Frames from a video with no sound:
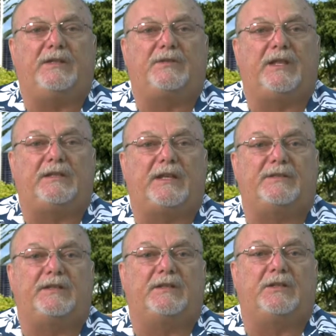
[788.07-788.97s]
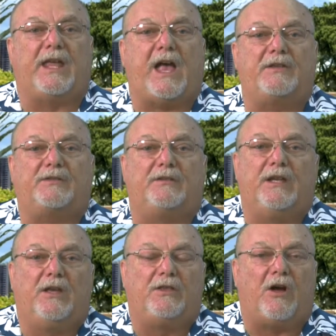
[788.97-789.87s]
So they tested the gas,
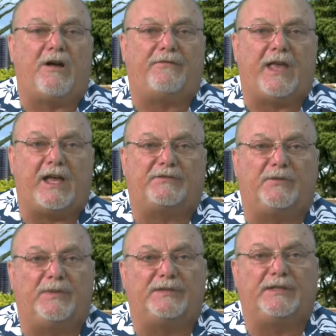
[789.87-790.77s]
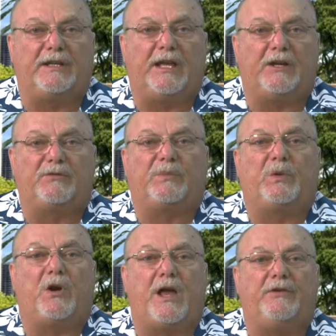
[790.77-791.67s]
the off gas from this thing, and it was
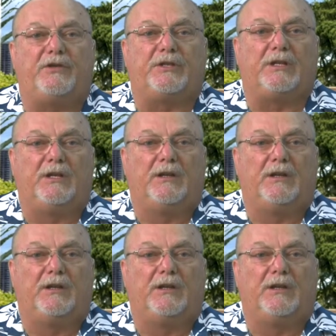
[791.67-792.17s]
pure hydrogen.